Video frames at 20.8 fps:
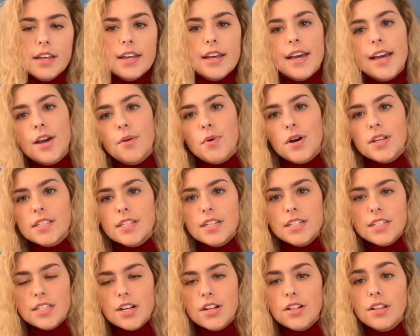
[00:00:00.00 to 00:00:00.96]
It wasn't
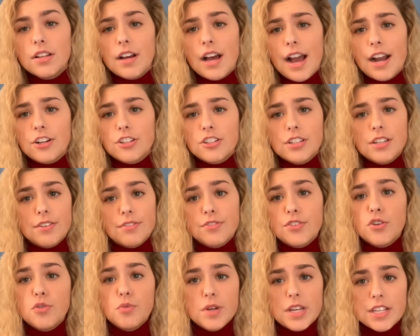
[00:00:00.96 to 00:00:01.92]
until actually a
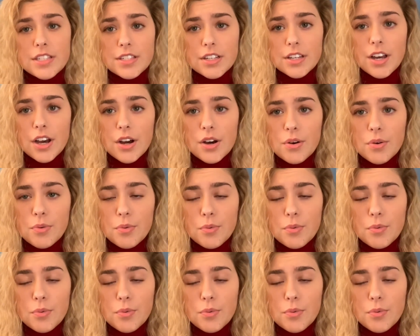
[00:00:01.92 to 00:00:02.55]
few weeks ago